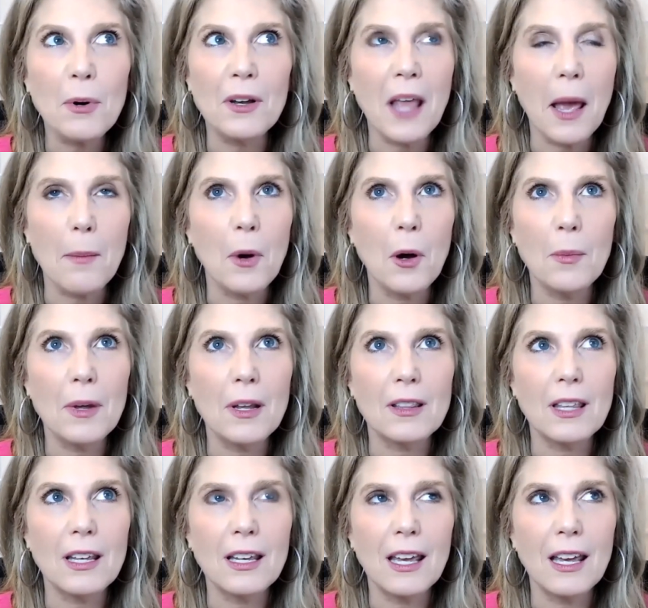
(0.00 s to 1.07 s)
in that moment
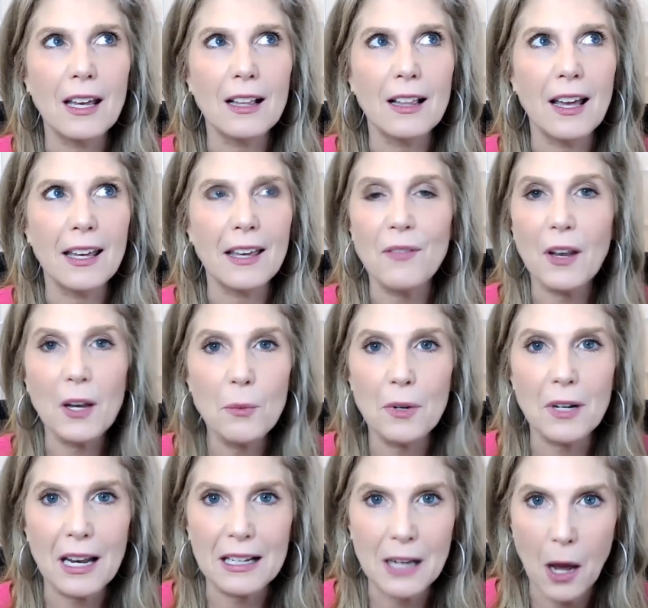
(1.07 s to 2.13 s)
thinking, like, if anyone
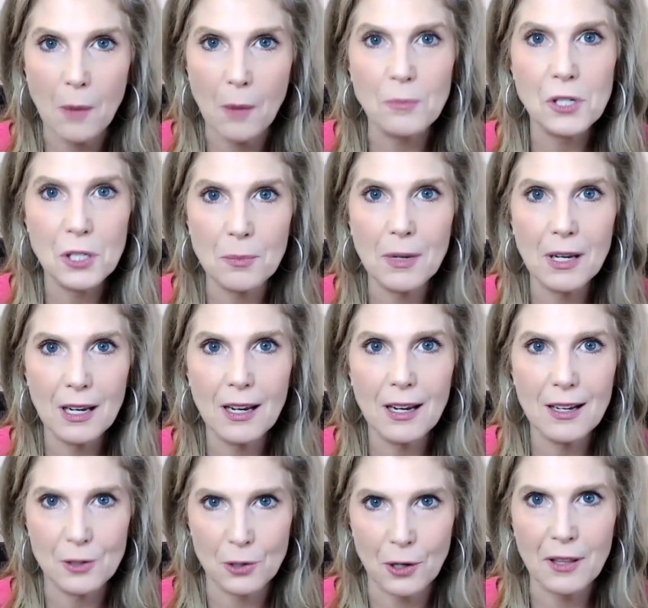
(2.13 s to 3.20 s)
had come to
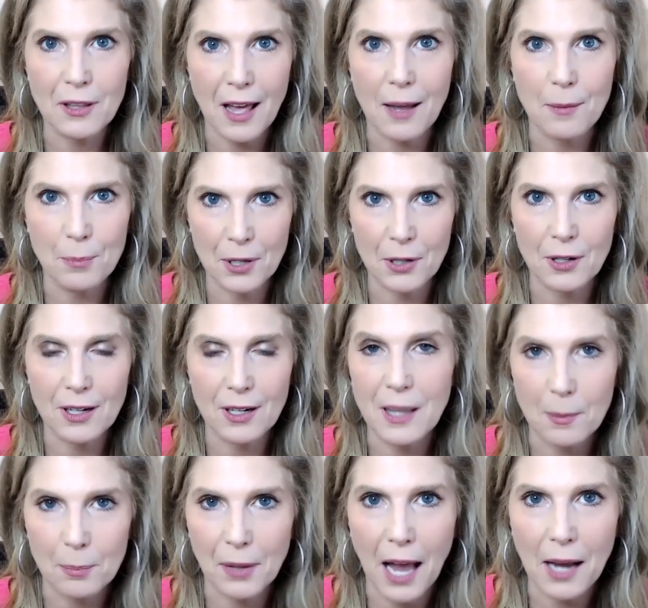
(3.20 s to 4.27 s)
me during that period,
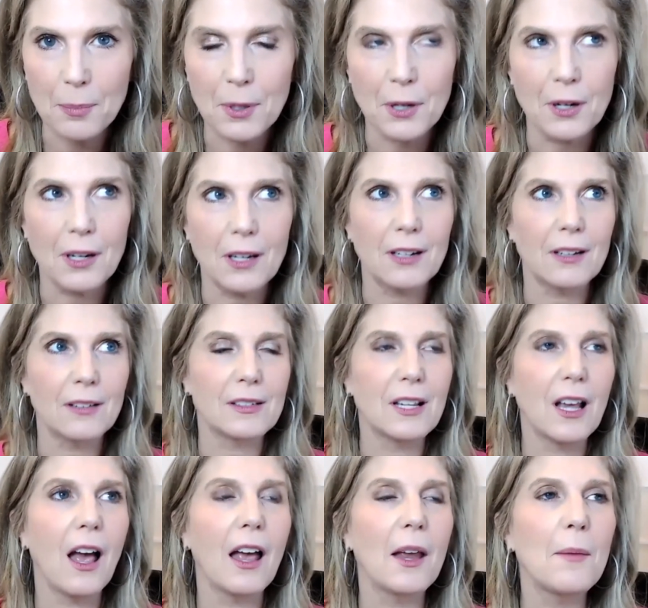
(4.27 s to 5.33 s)
that black period of
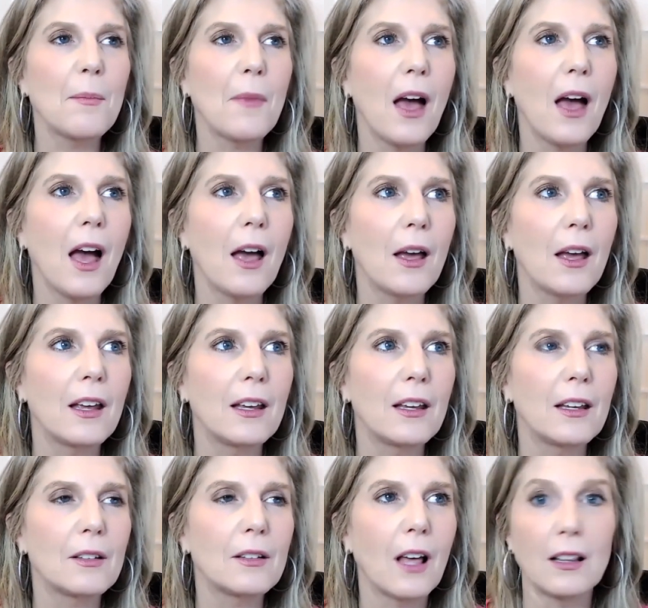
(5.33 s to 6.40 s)
time,
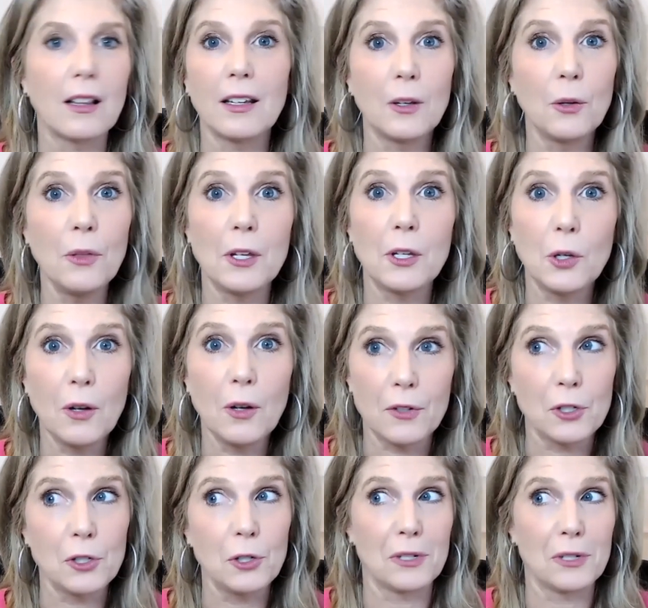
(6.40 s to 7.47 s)
I thought, like, you think you have
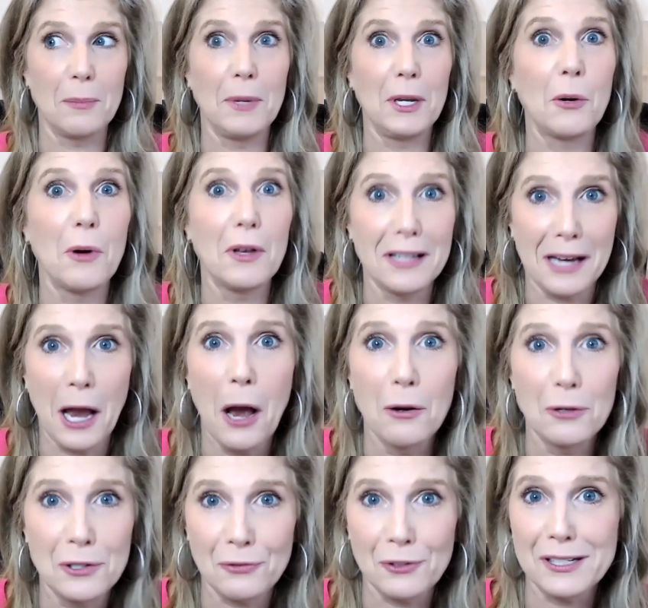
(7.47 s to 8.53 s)
issues? Let me go on the
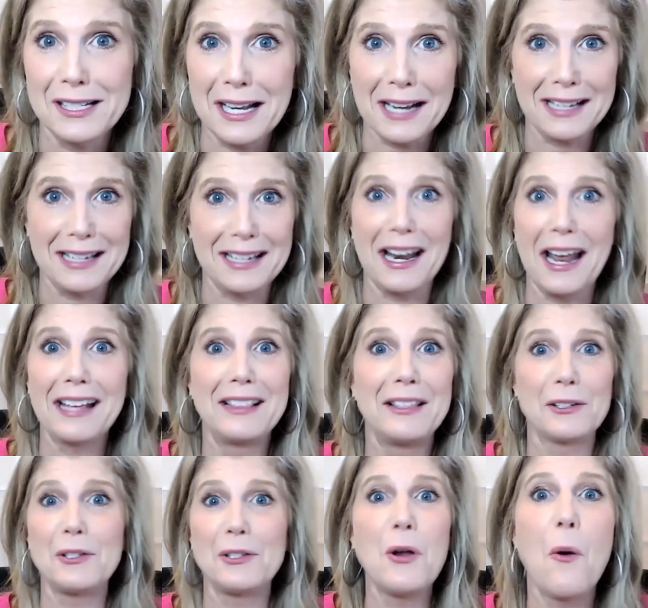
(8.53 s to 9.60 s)
couch for a second.
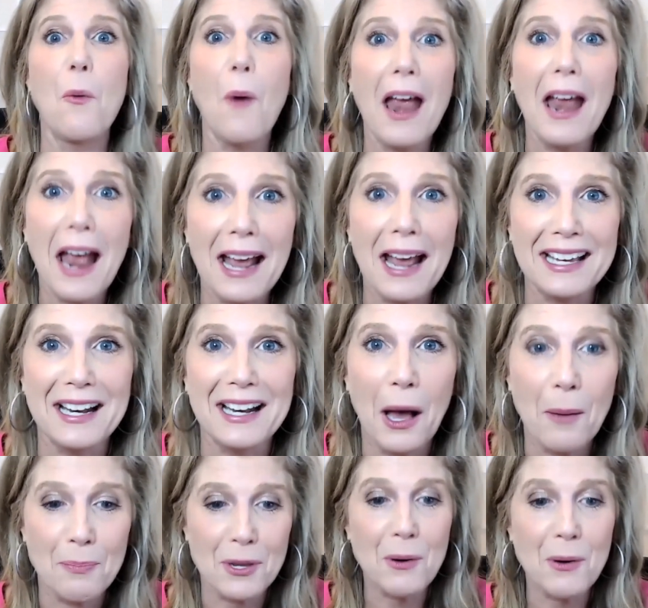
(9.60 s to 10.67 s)
There's no way I can
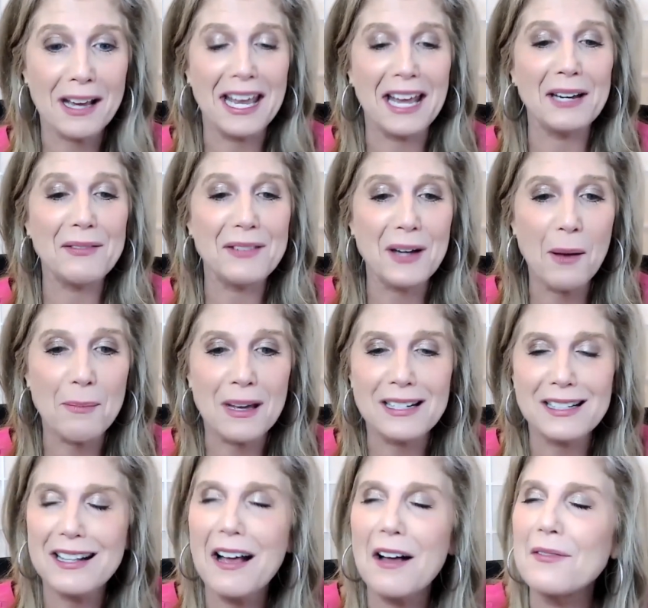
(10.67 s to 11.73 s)
help you. I can't even help
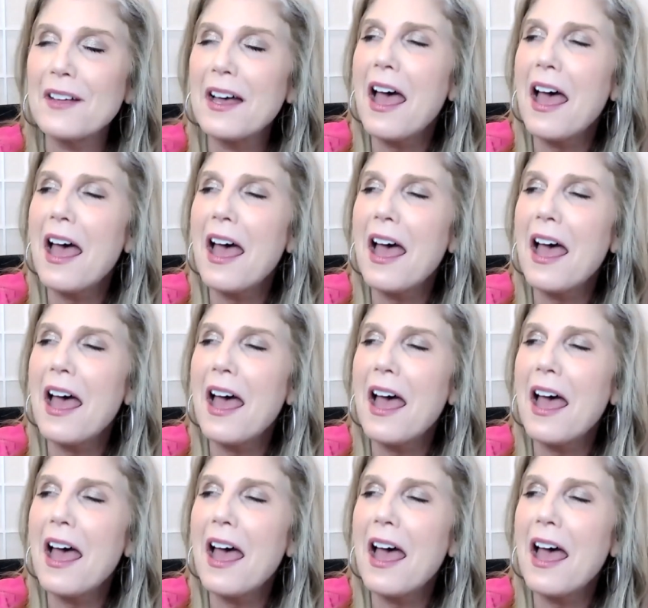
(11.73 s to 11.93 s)
myself.